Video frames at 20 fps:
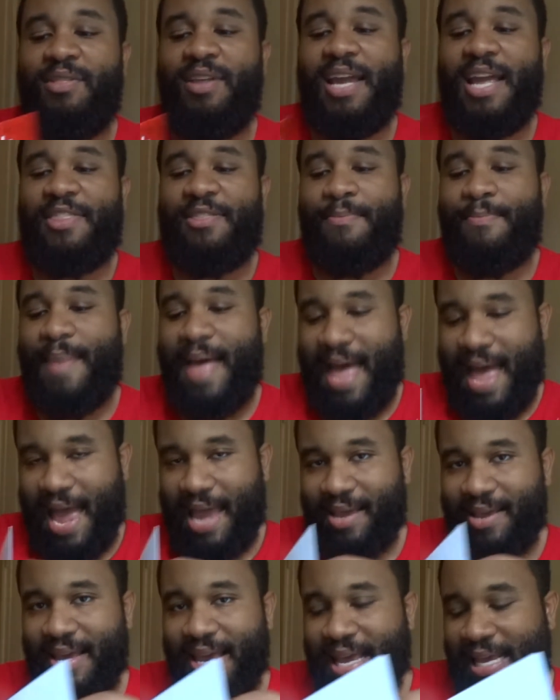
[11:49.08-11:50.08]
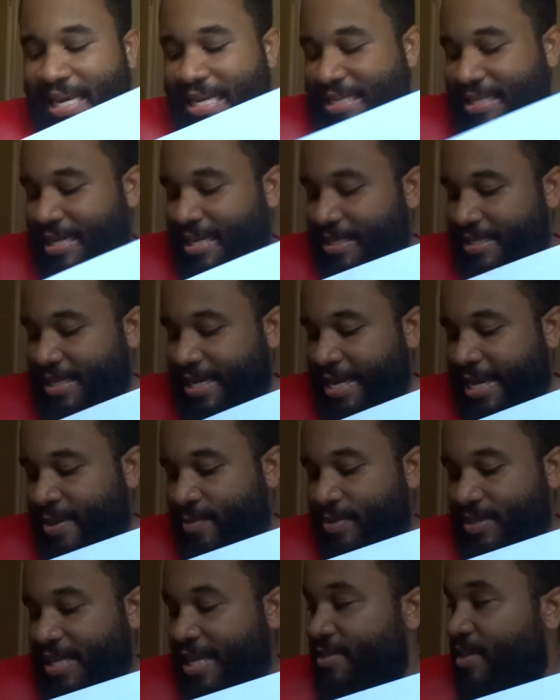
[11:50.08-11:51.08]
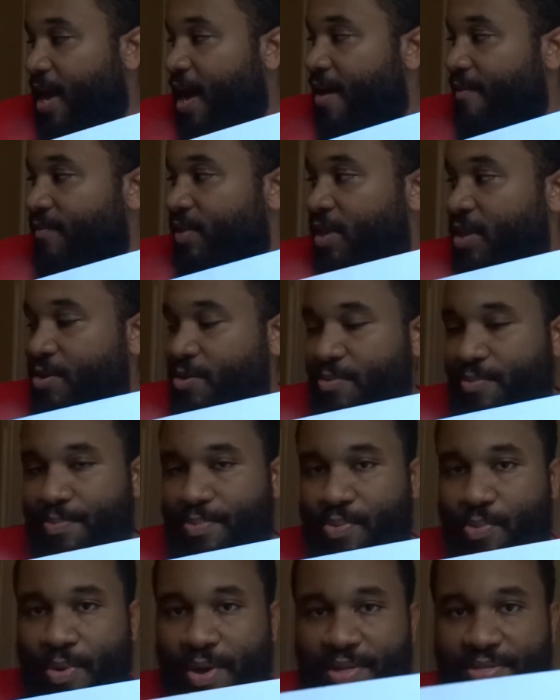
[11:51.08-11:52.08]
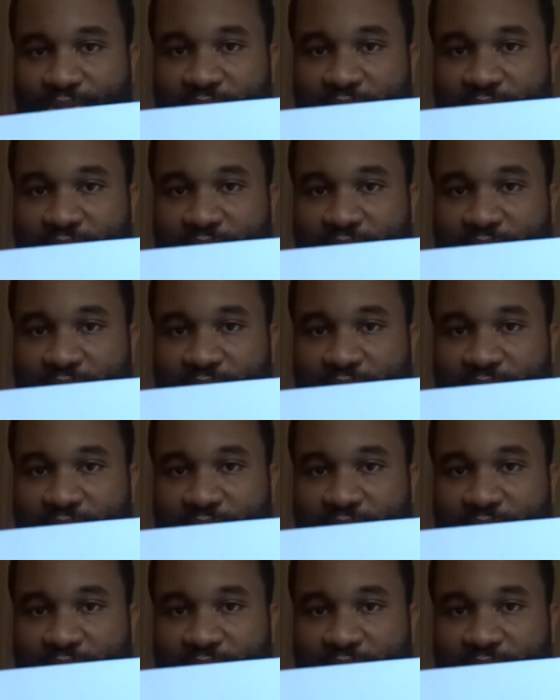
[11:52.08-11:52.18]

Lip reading: look at the back, because it was in the envelope with